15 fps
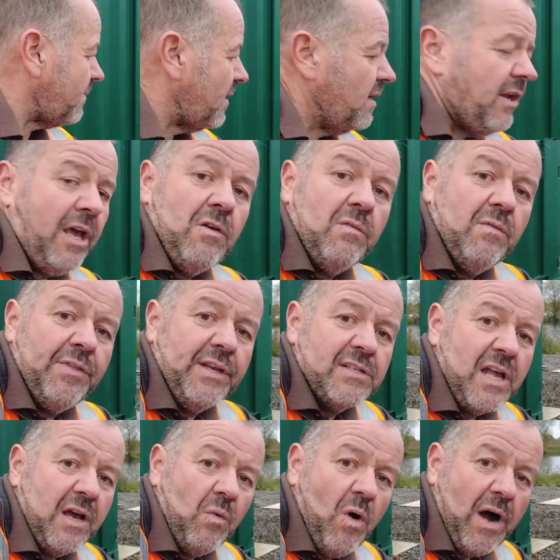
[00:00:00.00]

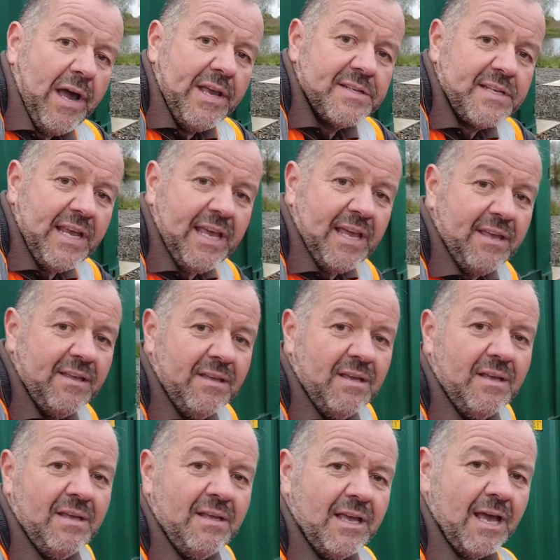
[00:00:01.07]
wires here,
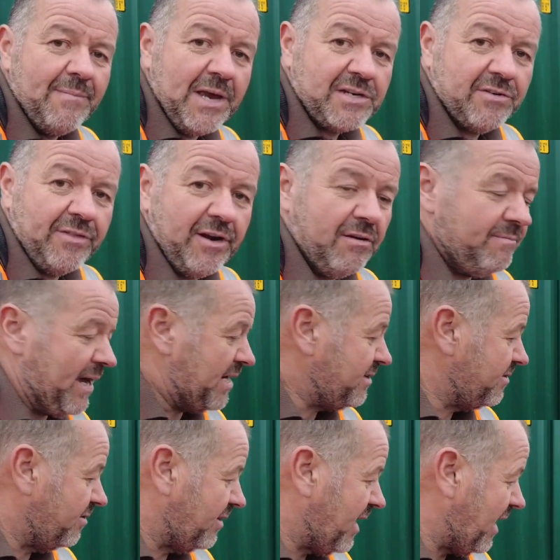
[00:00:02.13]
make sure they're not
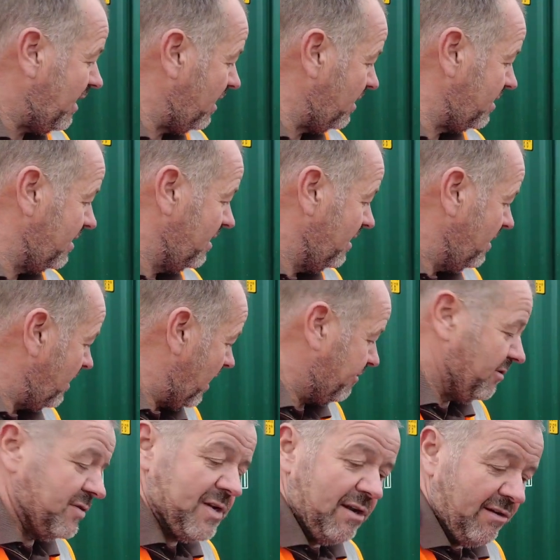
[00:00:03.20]
bent or kinked. We're
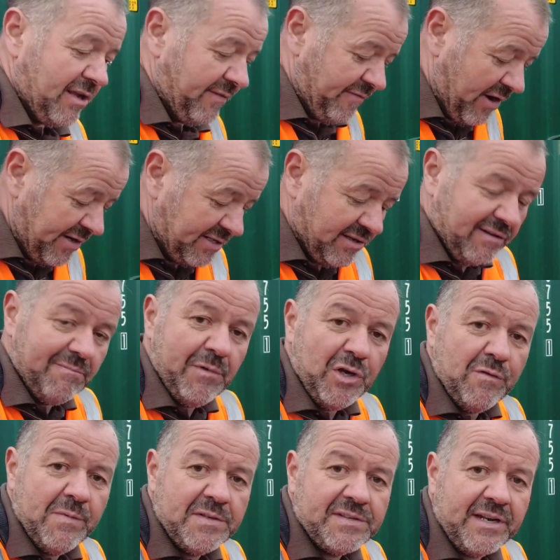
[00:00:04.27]
also looking for any sort of
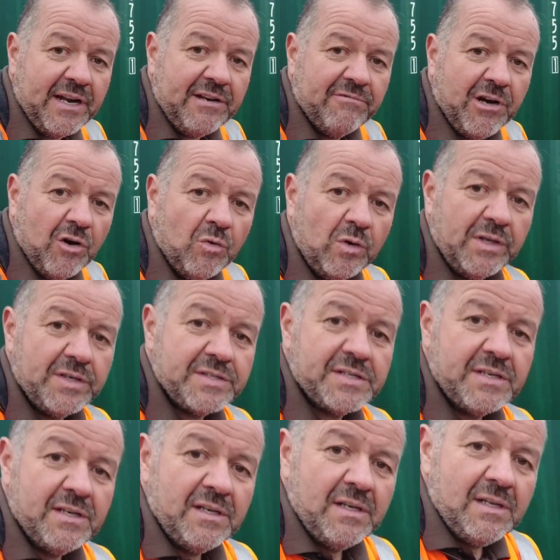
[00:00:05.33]
movement in any
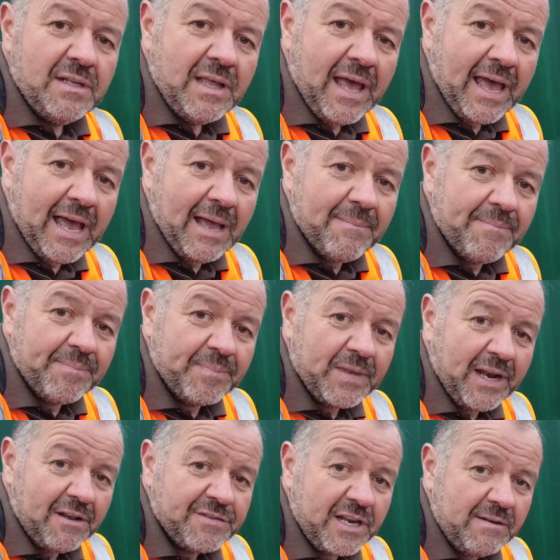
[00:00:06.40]
rollers, if
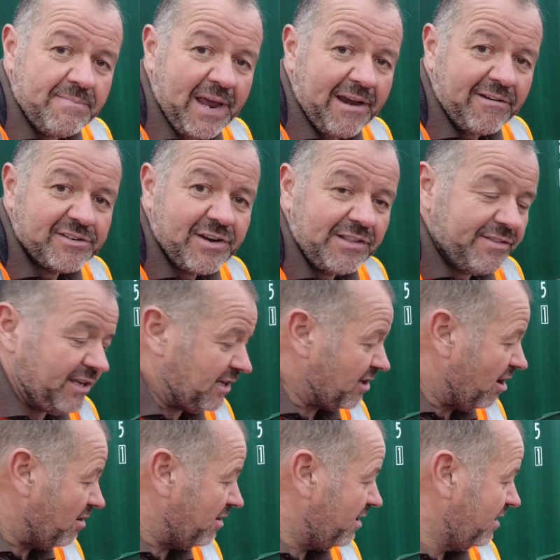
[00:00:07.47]
there's any bearings or anything
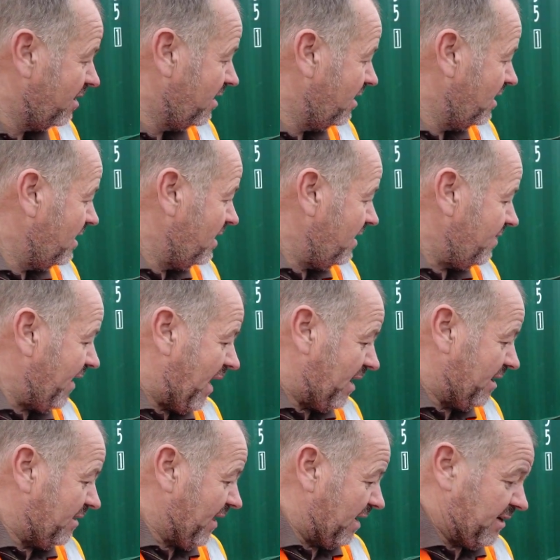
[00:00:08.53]
gone
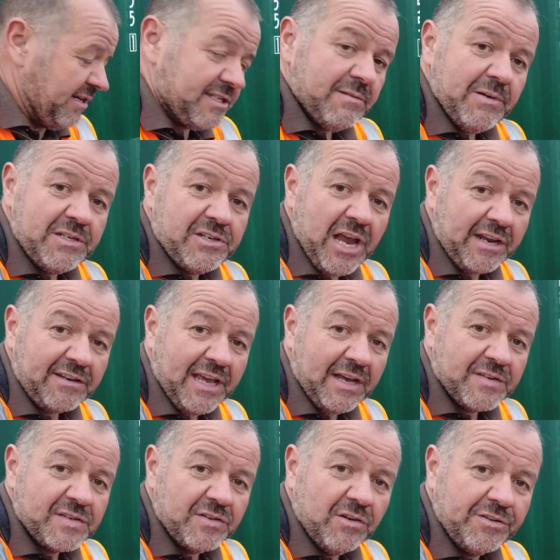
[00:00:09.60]
then that needs to be checked out
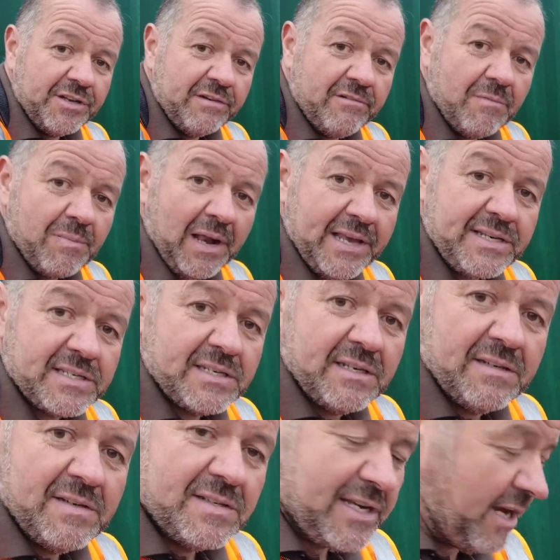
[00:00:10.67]
and sorted and replaced.
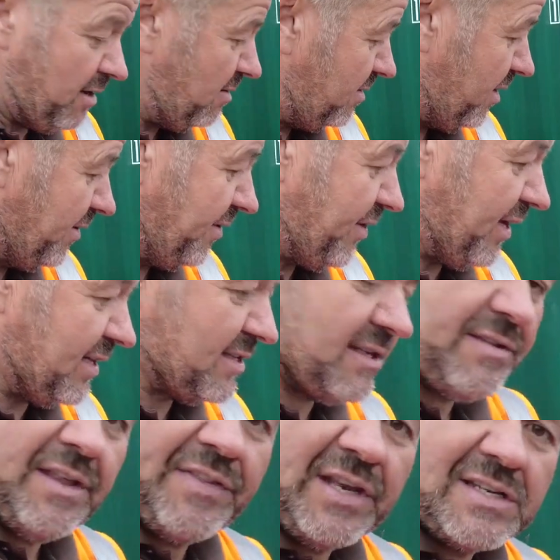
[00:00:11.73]
So other
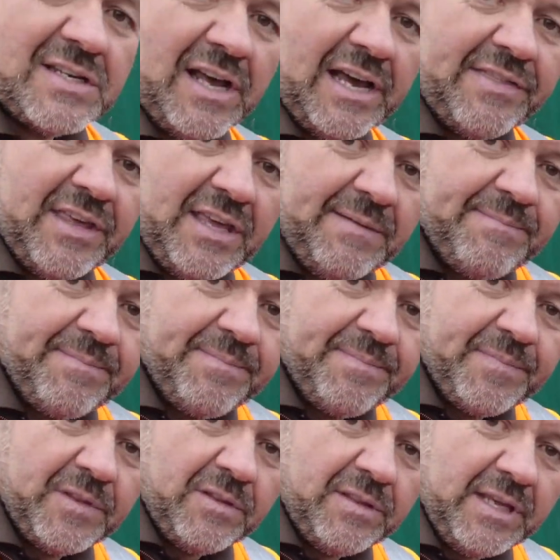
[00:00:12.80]
things are things like the
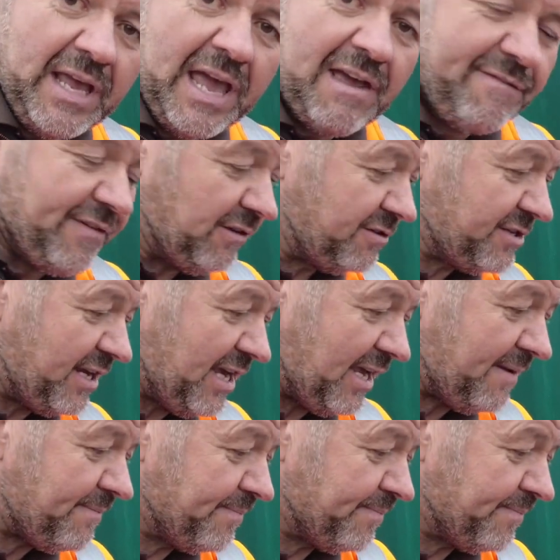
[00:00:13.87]
air filter here.